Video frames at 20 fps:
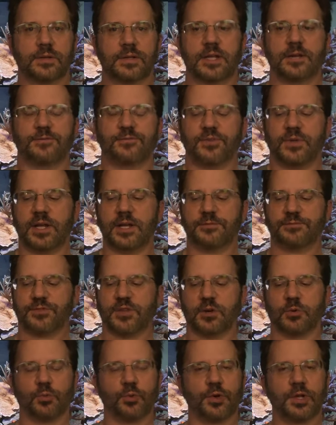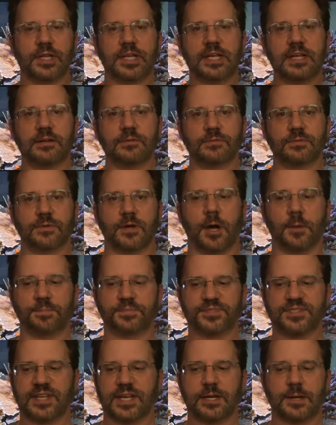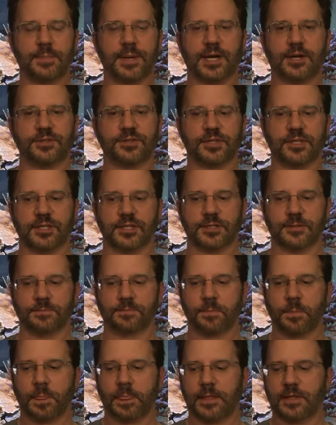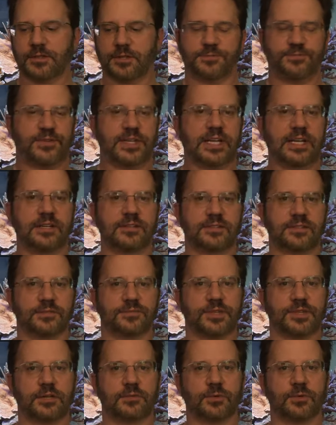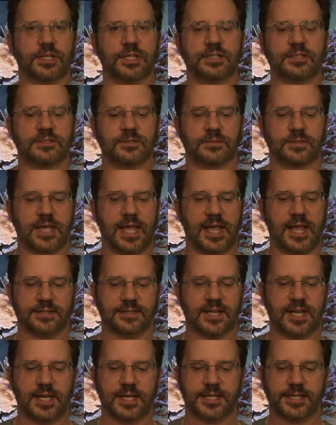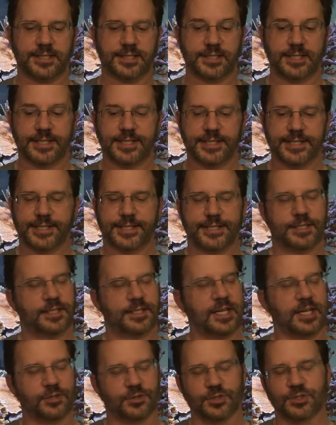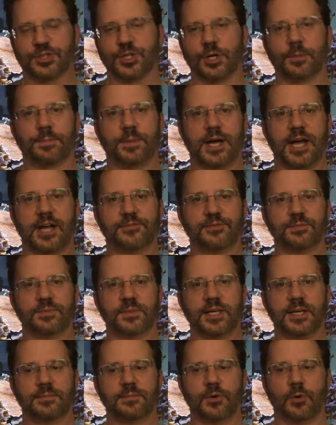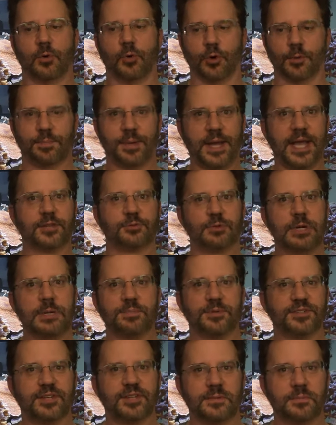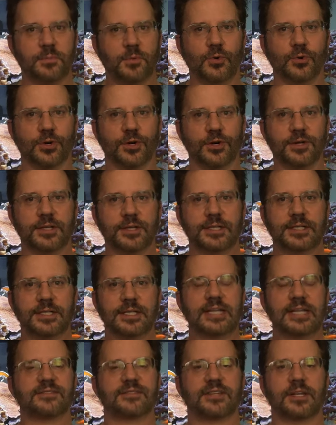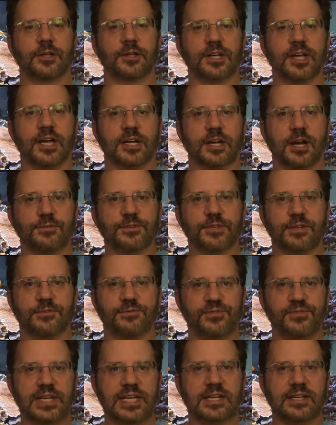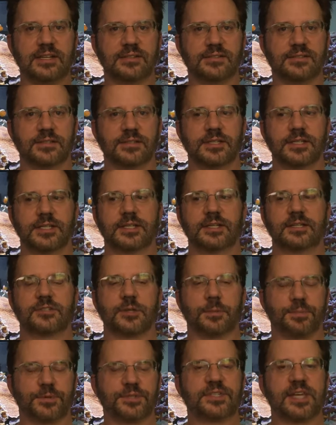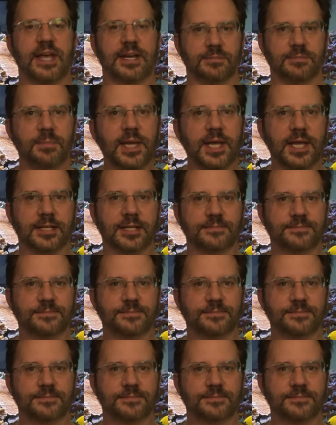If, if they're really upset about the, the fees, if they really can't take it, either don't buy from them or pay 3% more and say, look, I covered the fees to protect me.